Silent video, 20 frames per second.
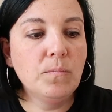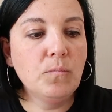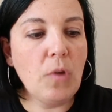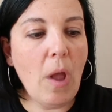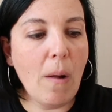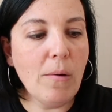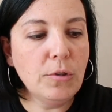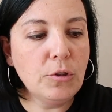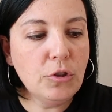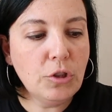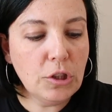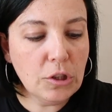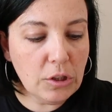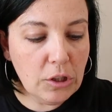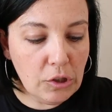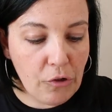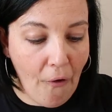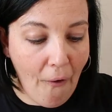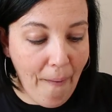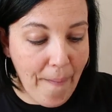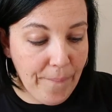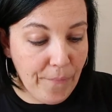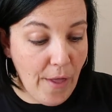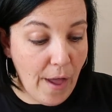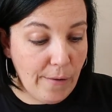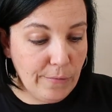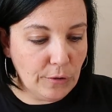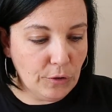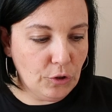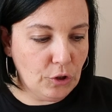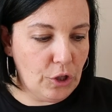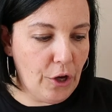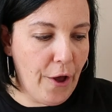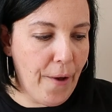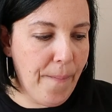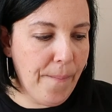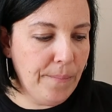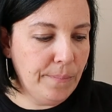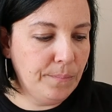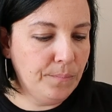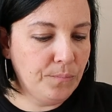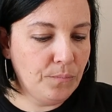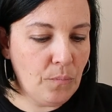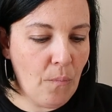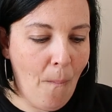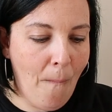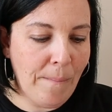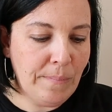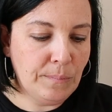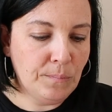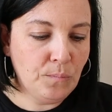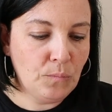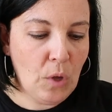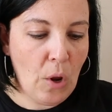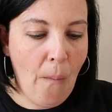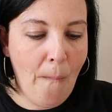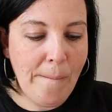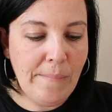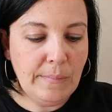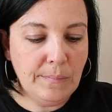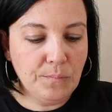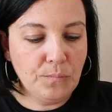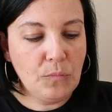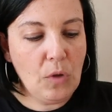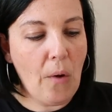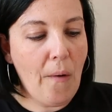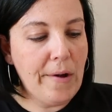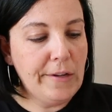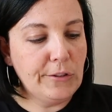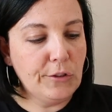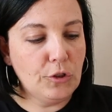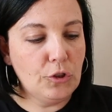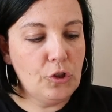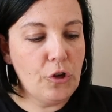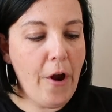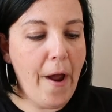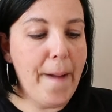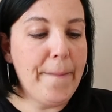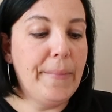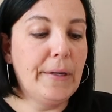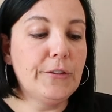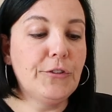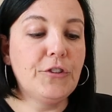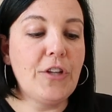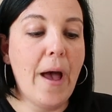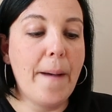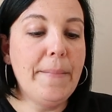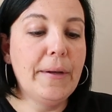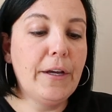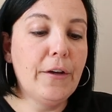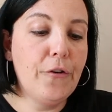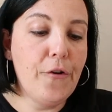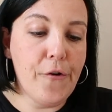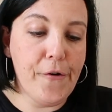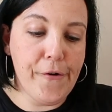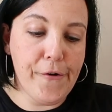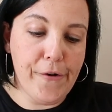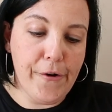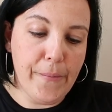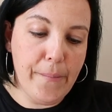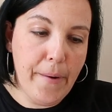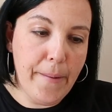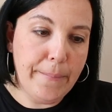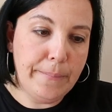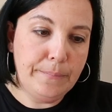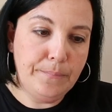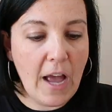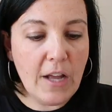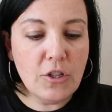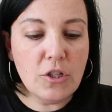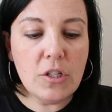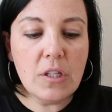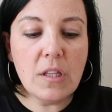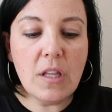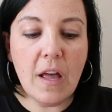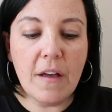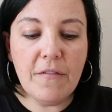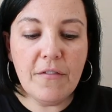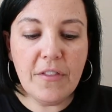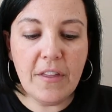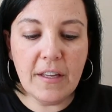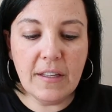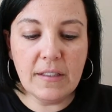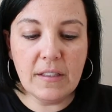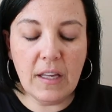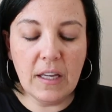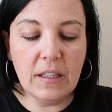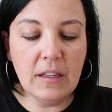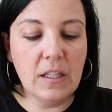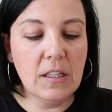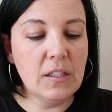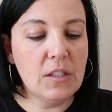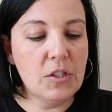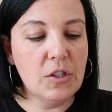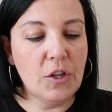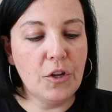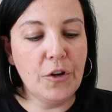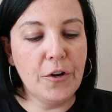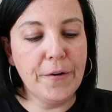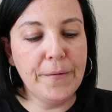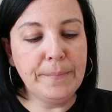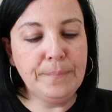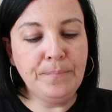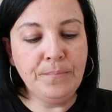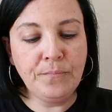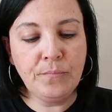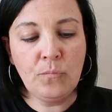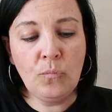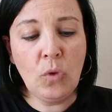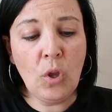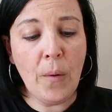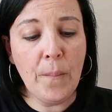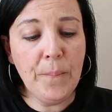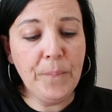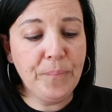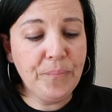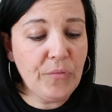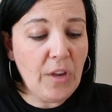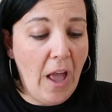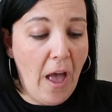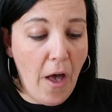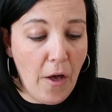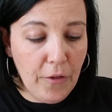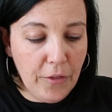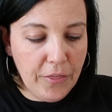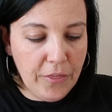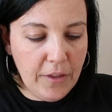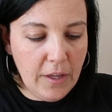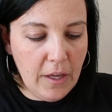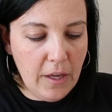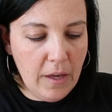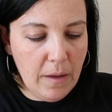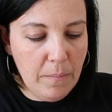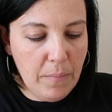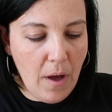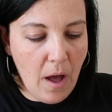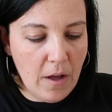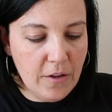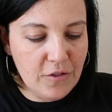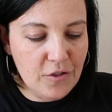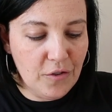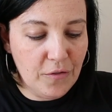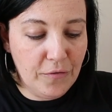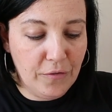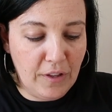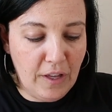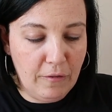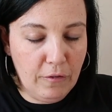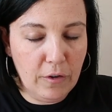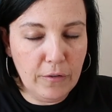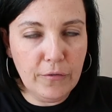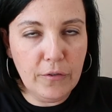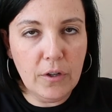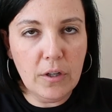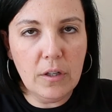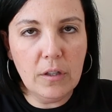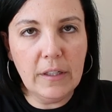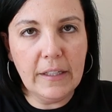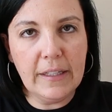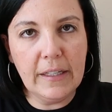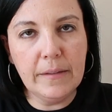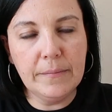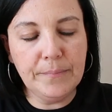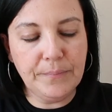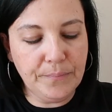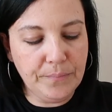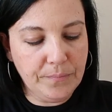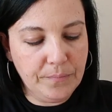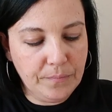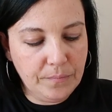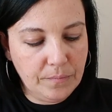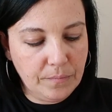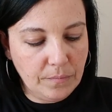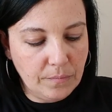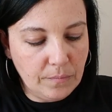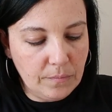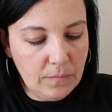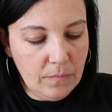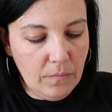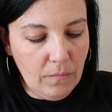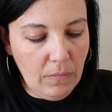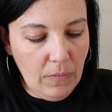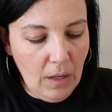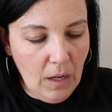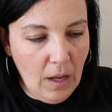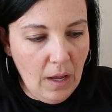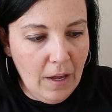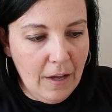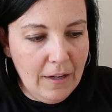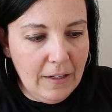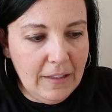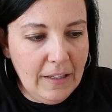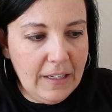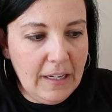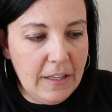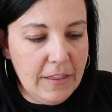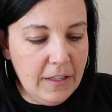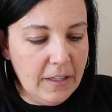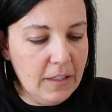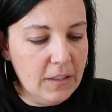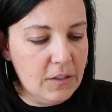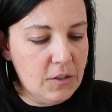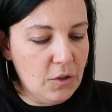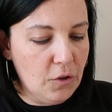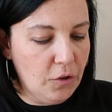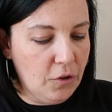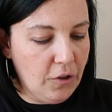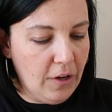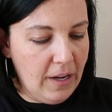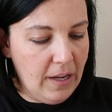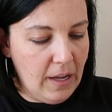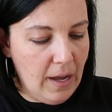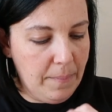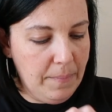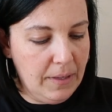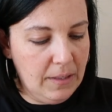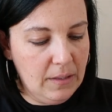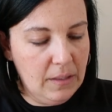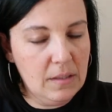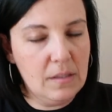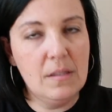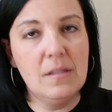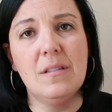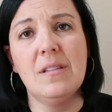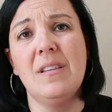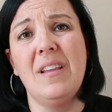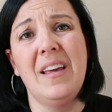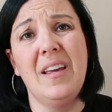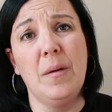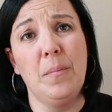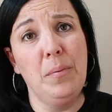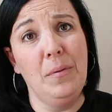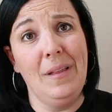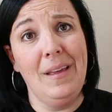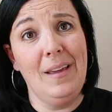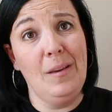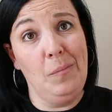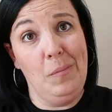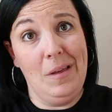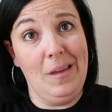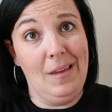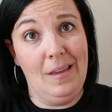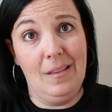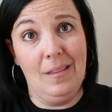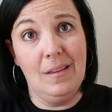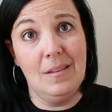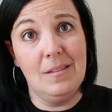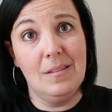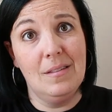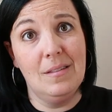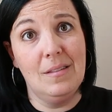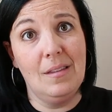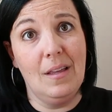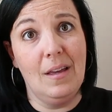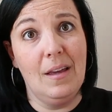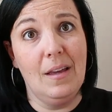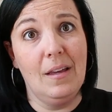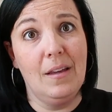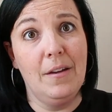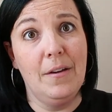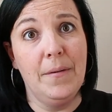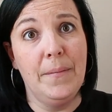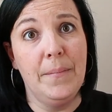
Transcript: That was chili lime, that was good. Let's try balsamic and herb. I just love things like this that are healthy, but also flavorful. Like I think it's so great. I mean, this isn't like a plain bean. This is like